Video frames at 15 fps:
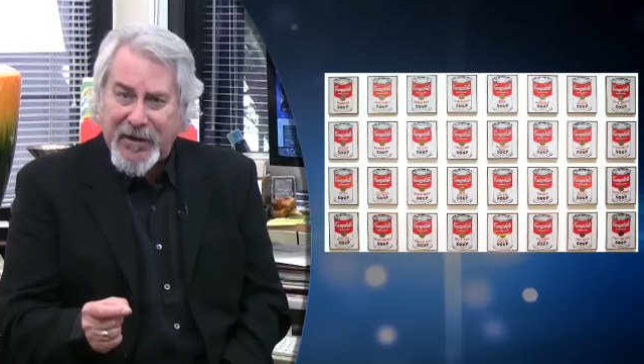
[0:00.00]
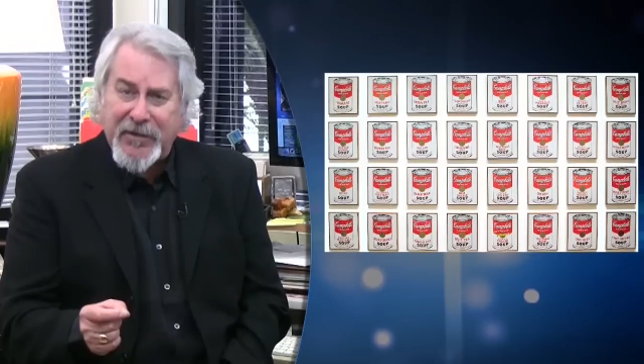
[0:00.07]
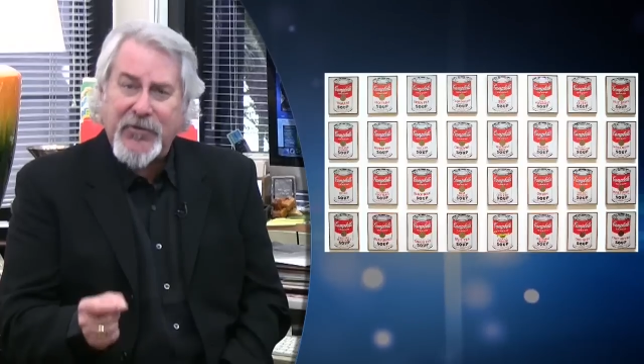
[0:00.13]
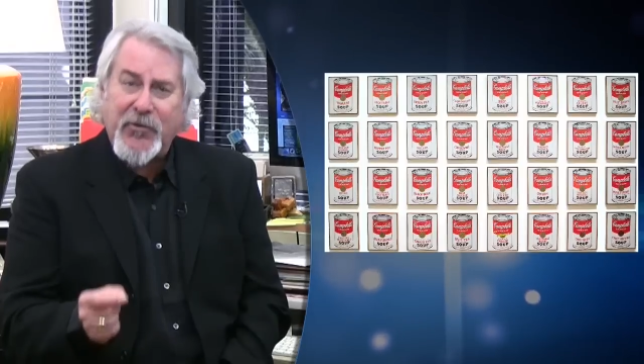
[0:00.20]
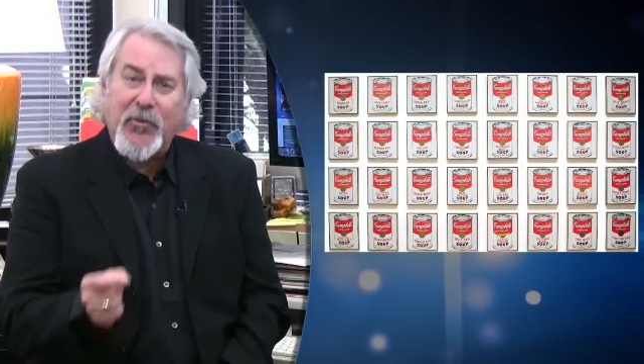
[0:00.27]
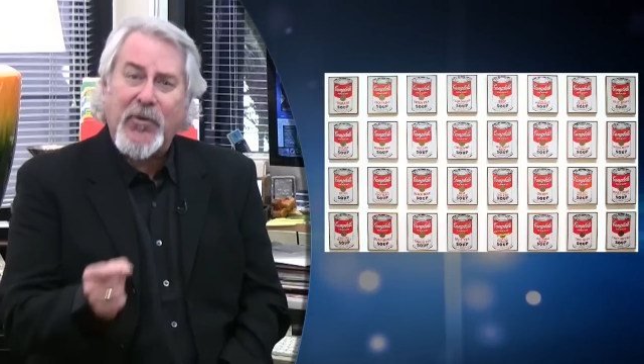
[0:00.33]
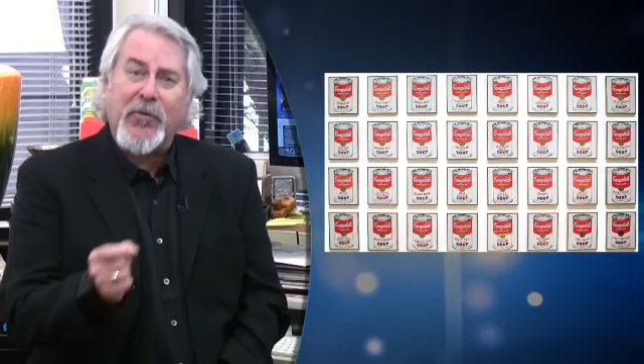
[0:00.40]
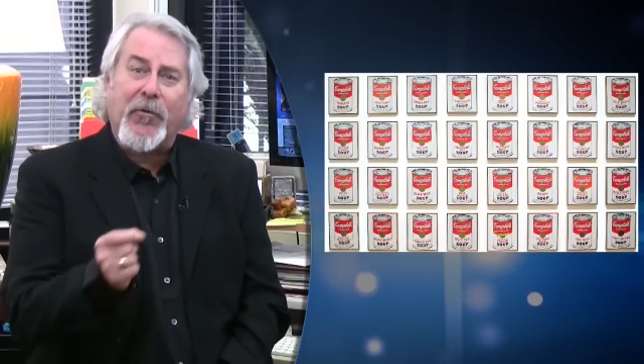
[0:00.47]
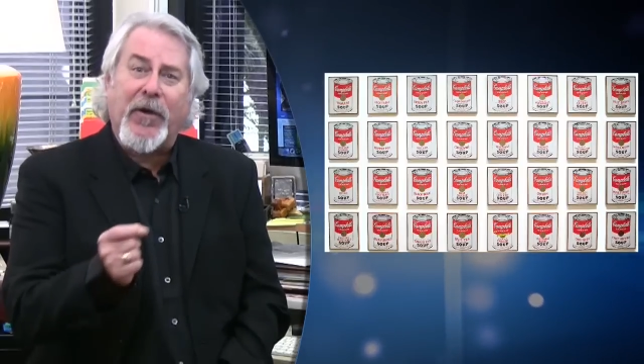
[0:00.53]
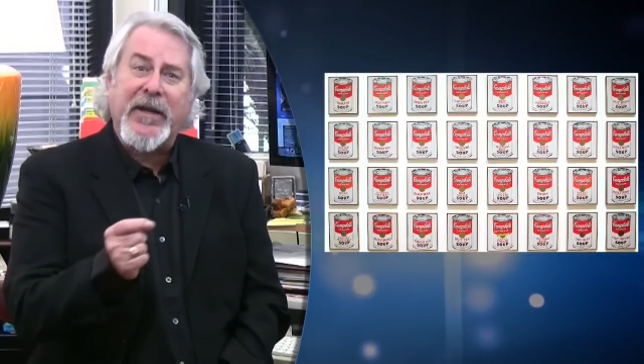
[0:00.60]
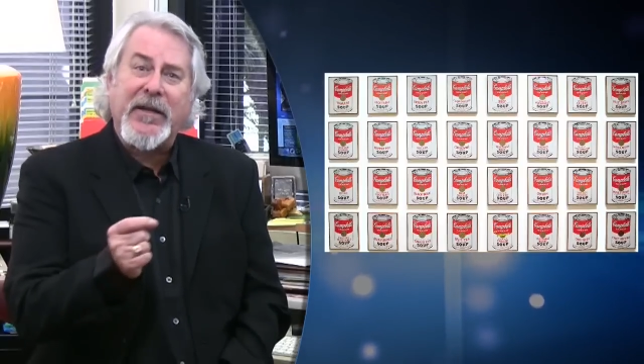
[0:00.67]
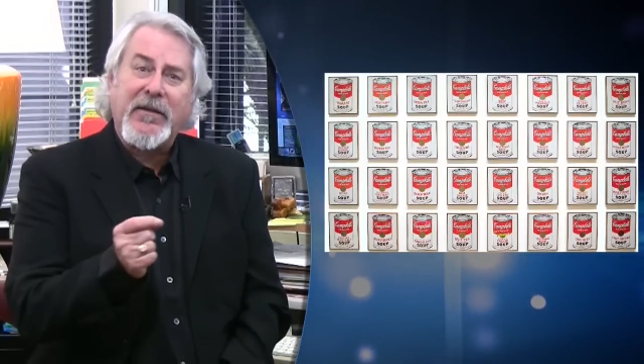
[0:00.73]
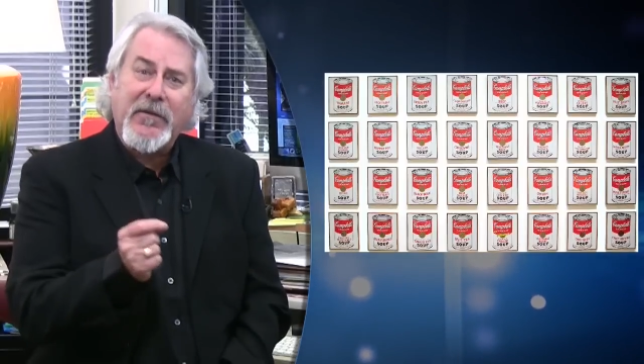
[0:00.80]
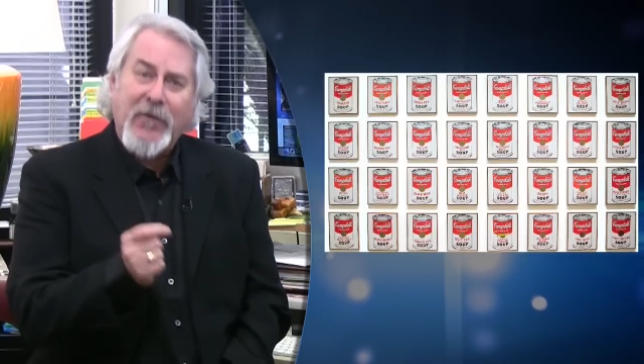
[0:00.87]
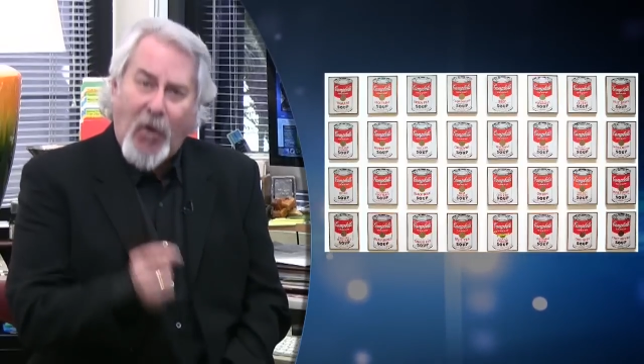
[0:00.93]
into a
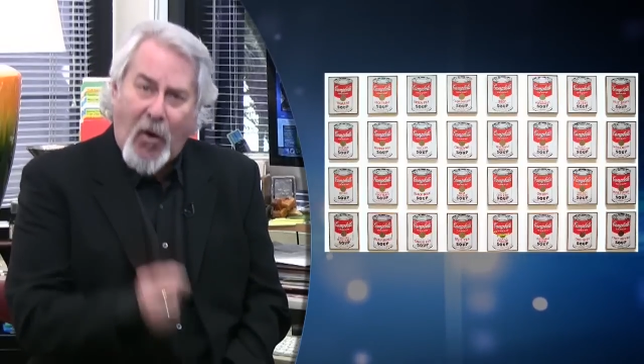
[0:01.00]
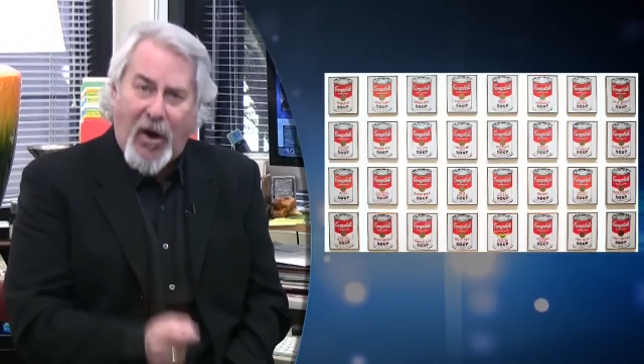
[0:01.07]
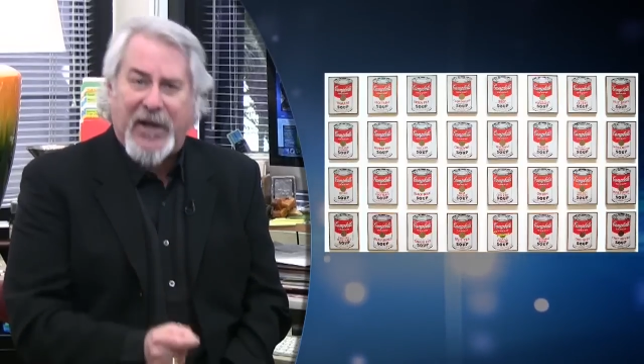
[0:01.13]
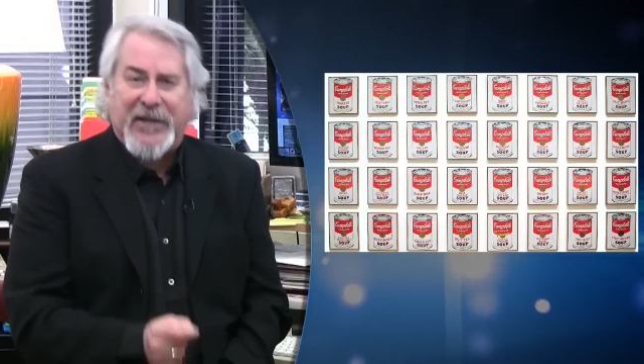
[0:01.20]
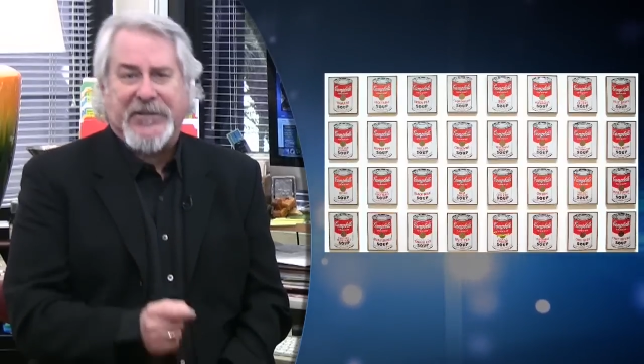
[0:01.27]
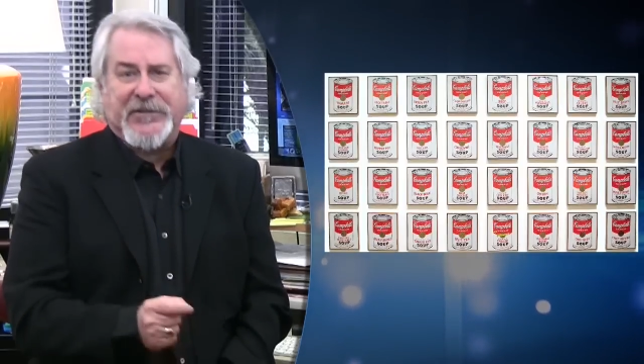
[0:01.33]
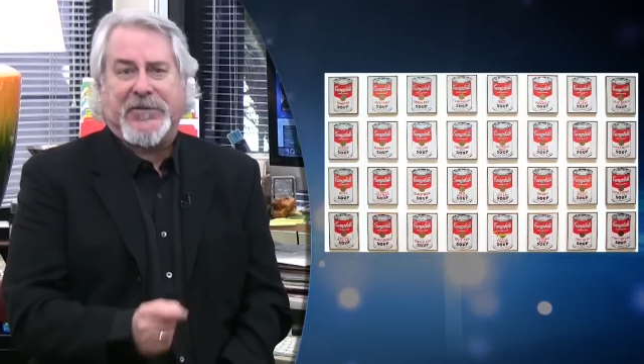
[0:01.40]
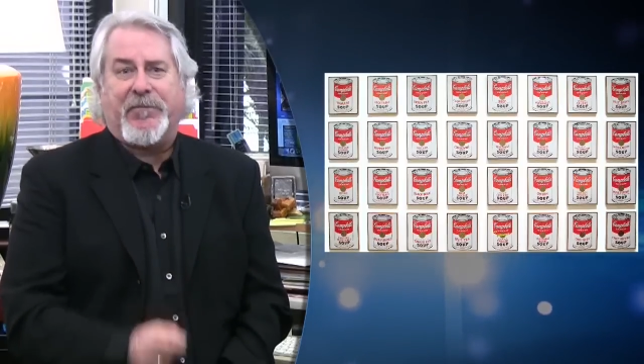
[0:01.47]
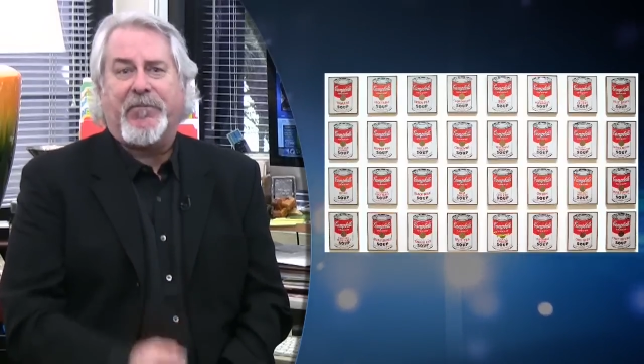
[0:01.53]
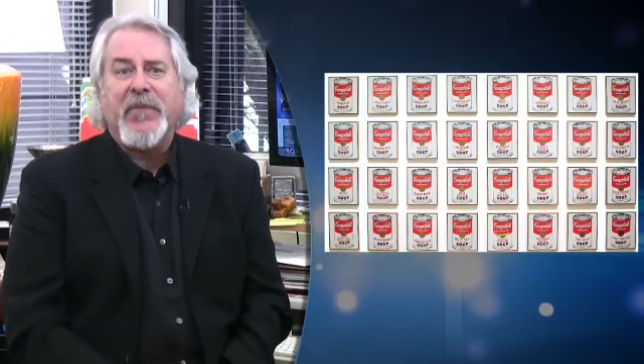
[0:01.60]
great cause.